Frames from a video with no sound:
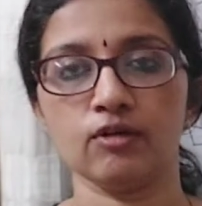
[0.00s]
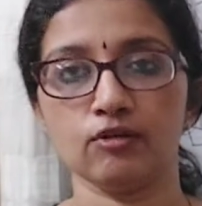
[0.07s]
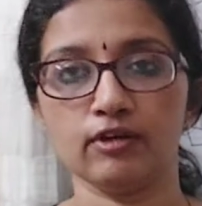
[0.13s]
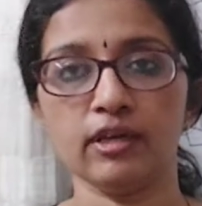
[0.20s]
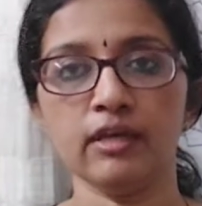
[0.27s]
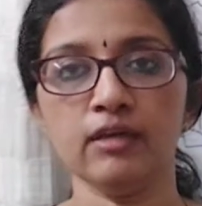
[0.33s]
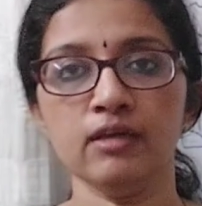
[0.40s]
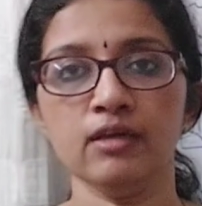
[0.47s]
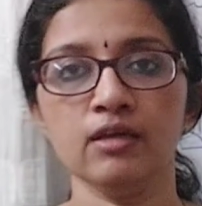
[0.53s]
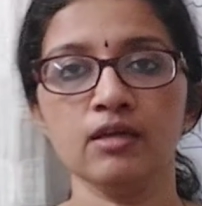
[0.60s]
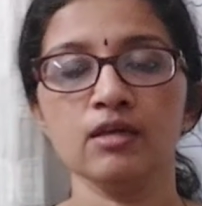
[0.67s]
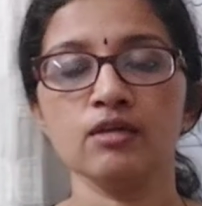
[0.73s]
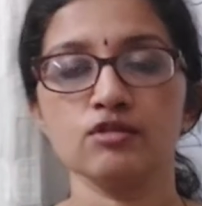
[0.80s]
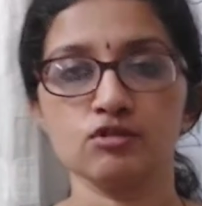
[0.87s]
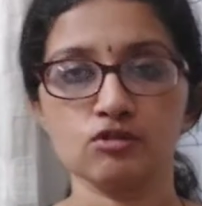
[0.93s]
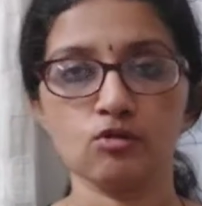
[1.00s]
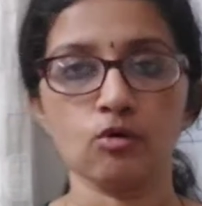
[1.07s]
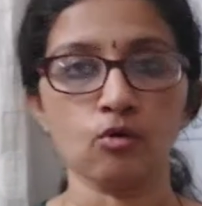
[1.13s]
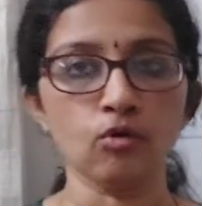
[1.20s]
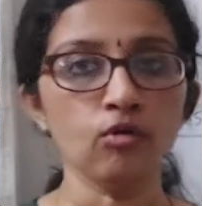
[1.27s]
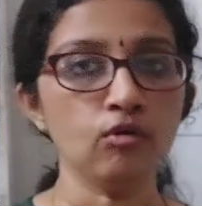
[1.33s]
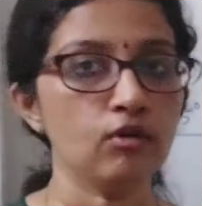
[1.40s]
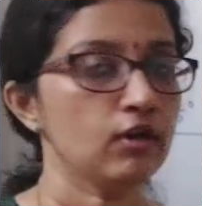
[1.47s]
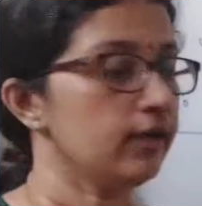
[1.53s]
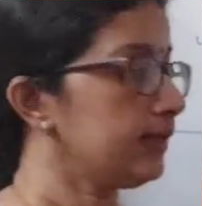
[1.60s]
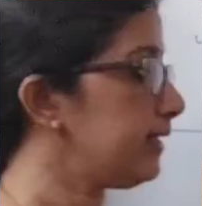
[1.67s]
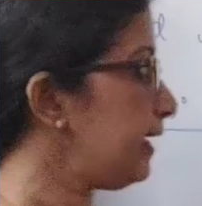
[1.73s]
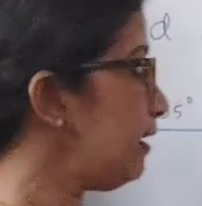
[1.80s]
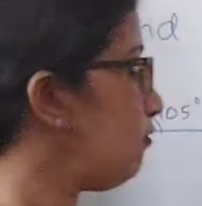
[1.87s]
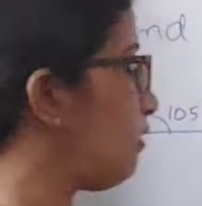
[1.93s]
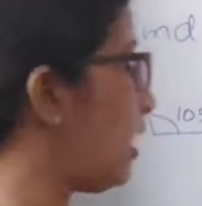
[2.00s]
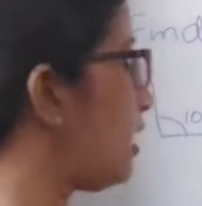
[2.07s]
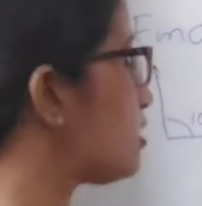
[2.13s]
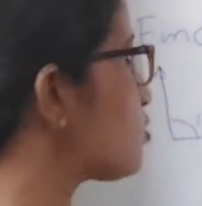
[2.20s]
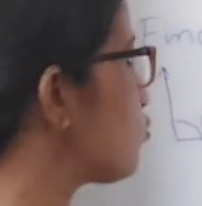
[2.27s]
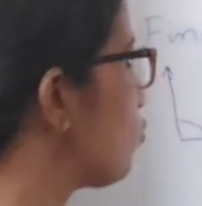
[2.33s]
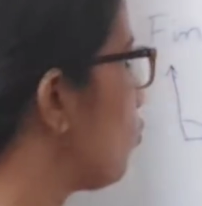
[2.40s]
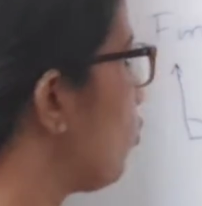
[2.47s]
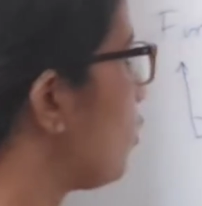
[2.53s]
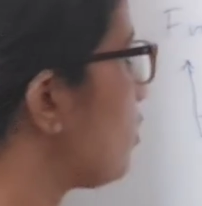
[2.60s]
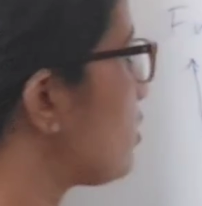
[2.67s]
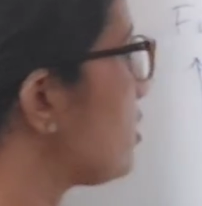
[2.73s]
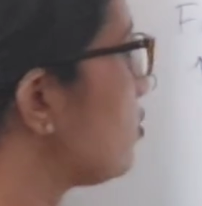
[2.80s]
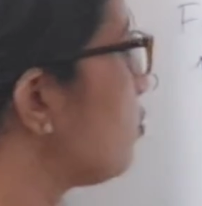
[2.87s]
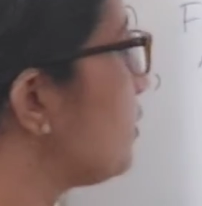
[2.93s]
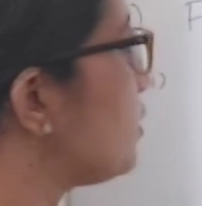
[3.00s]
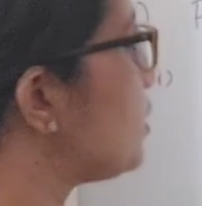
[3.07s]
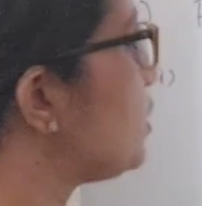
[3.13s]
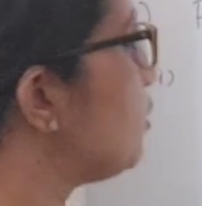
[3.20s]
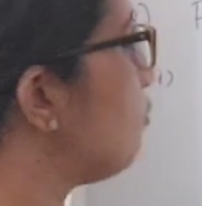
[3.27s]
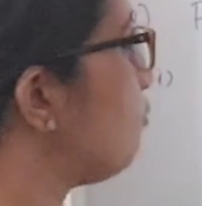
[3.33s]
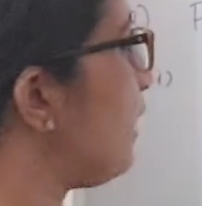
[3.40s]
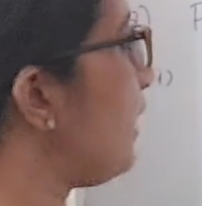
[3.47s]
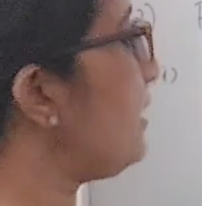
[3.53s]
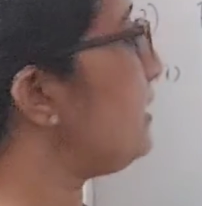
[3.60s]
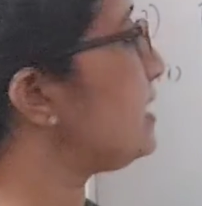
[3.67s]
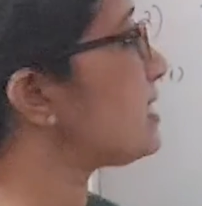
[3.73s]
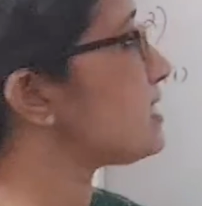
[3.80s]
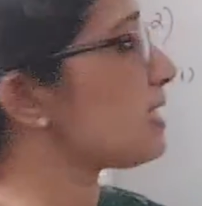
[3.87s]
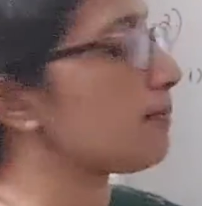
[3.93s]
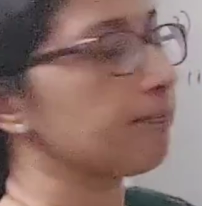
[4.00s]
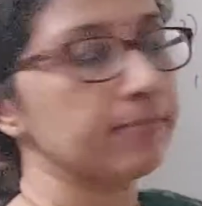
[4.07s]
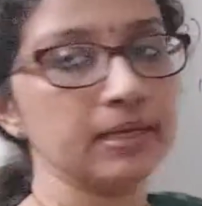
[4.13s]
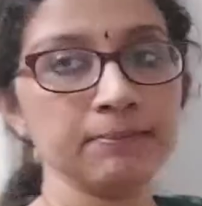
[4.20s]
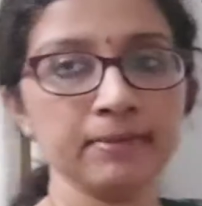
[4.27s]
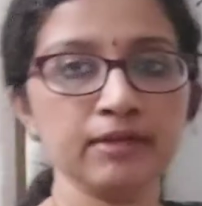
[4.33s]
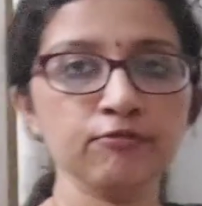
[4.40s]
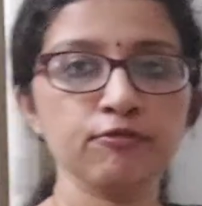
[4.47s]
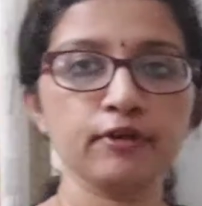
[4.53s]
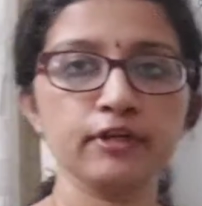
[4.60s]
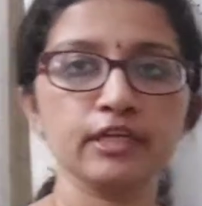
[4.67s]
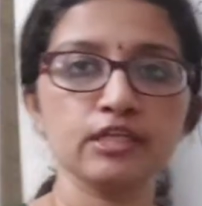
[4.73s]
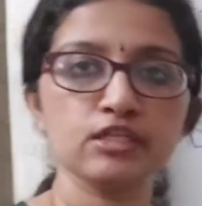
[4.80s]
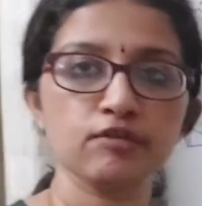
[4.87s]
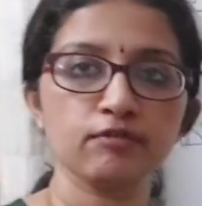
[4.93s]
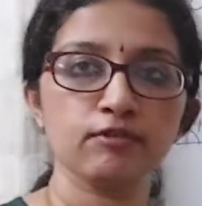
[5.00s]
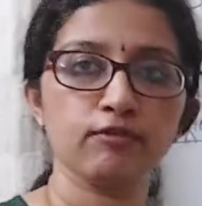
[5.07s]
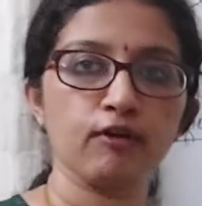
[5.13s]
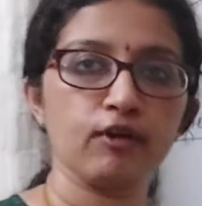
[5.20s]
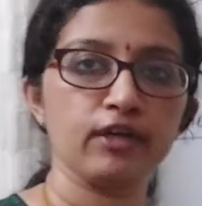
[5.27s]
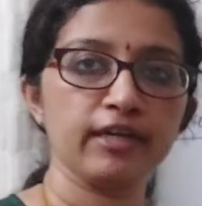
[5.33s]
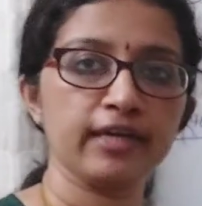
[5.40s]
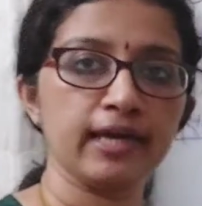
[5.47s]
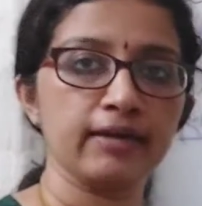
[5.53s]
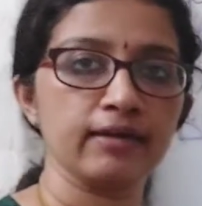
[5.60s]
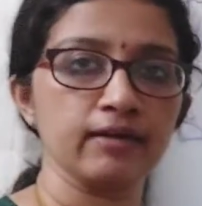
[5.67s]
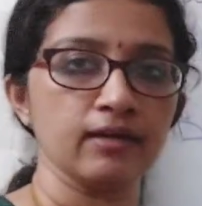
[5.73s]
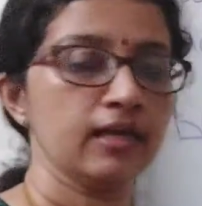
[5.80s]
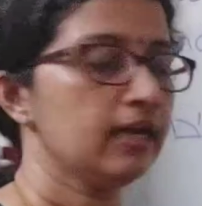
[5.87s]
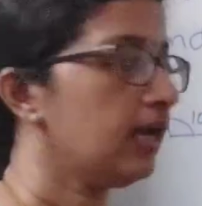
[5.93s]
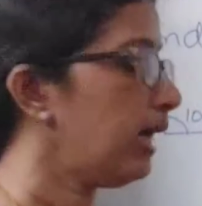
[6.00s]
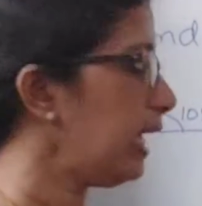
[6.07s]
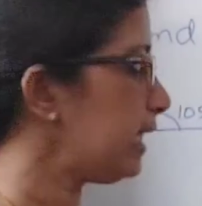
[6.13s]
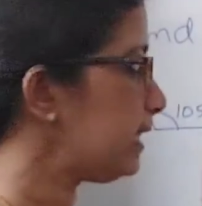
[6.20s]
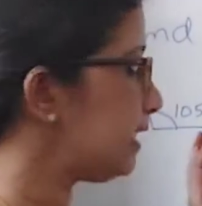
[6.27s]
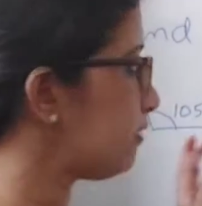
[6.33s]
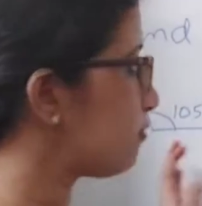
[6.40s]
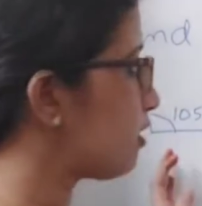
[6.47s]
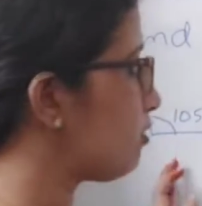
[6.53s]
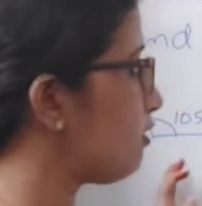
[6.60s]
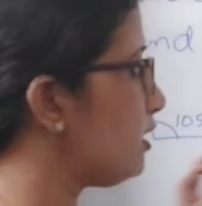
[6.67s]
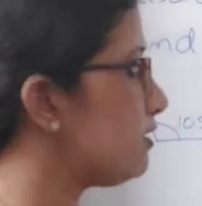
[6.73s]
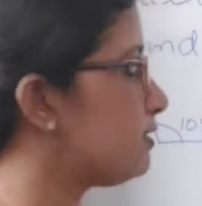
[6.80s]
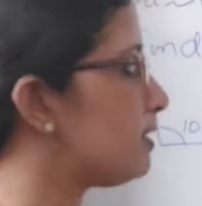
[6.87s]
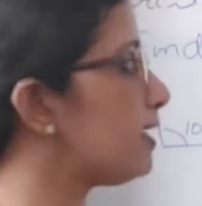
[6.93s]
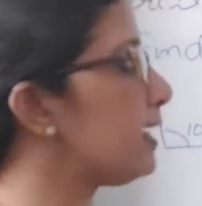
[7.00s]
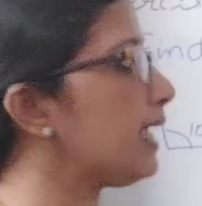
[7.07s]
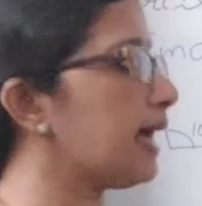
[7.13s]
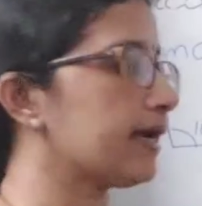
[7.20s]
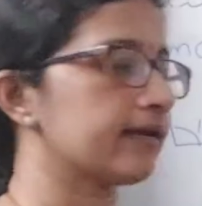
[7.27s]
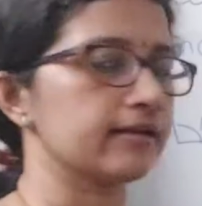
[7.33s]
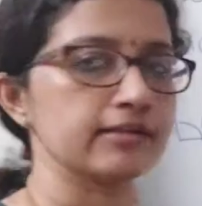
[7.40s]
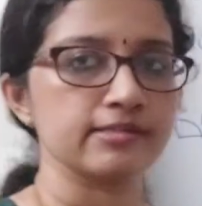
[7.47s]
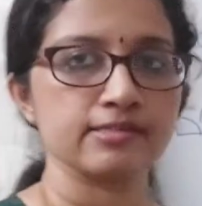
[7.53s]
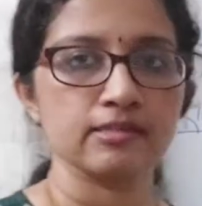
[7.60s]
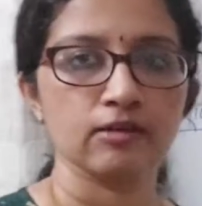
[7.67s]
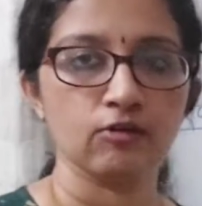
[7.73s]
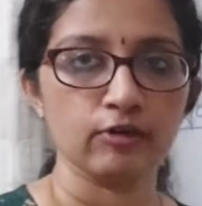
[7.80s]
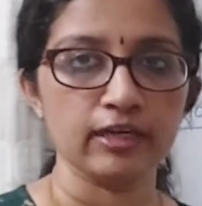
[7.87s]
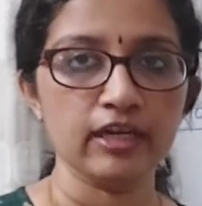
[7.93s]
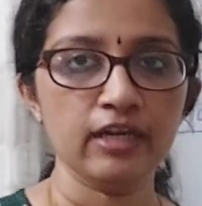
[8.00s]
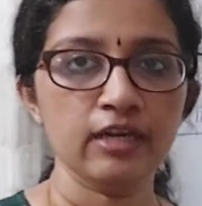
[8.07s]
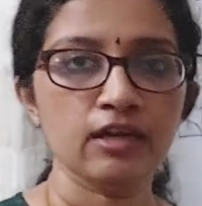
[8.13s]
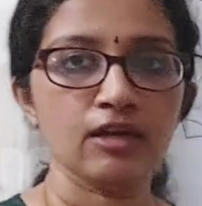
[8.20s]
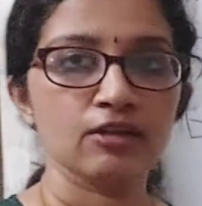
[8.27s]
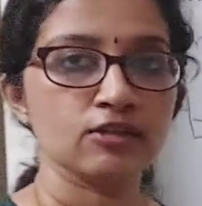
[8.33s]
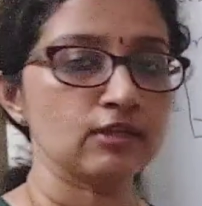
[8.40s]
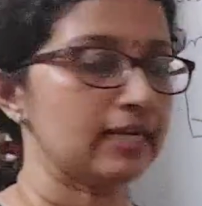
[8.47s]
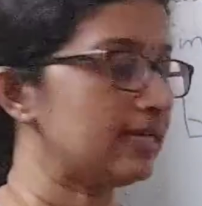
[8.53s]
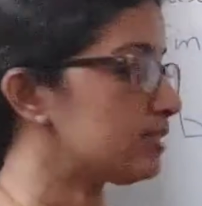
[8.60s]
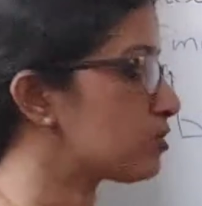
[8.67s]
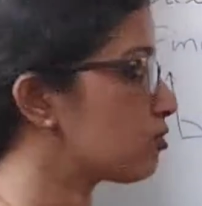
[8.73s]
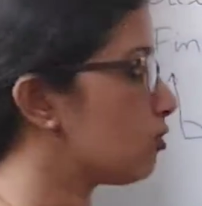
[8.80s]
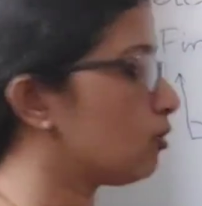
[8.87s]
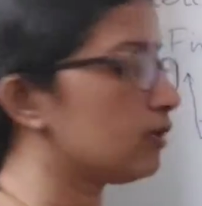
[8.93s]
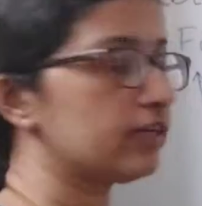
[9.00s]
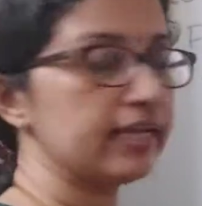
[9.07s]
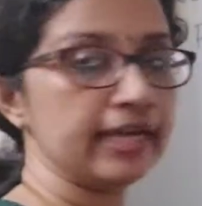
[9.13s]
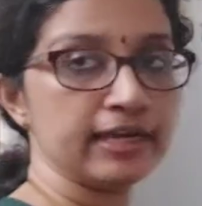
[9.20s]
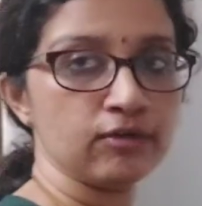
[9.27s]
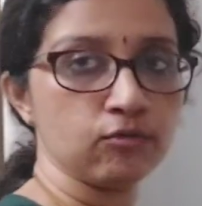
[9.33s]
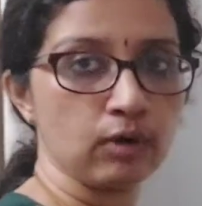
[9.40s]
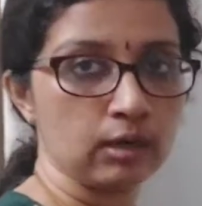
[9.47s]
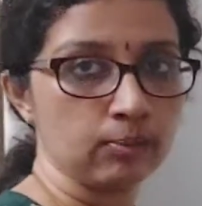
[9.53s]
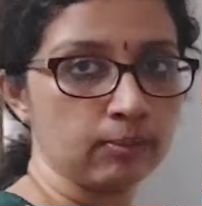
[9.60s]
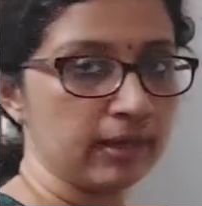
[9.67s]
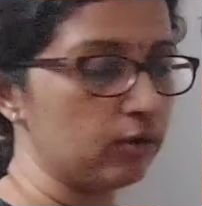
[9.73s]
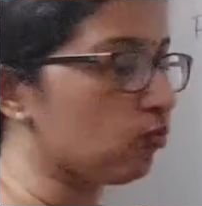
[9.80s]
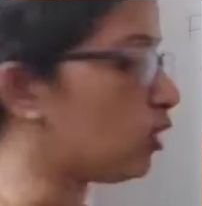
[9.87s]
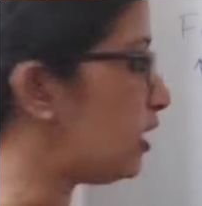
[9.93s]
Okay, so they have asked what is the question? Find the supplement for each of the following angle. And they have given three angles. Okay, so let's go take one by